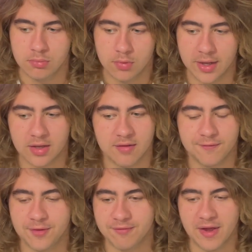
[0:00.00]
Like,
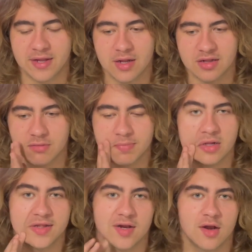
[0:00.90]
if the Vikings and
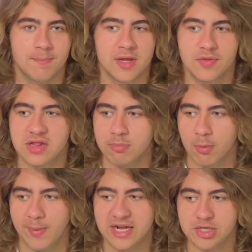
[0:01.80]
Bills ended up being the Super
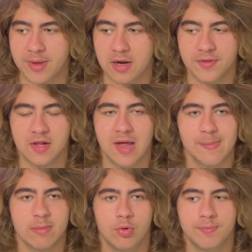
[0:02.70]
Bowl matchup, I don't think a lot
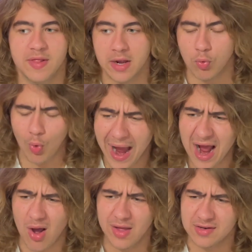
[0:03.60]
of people would be like,
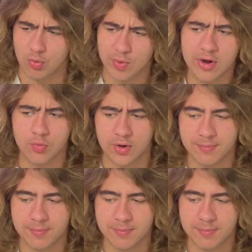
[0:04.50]
wow, that's a weird one.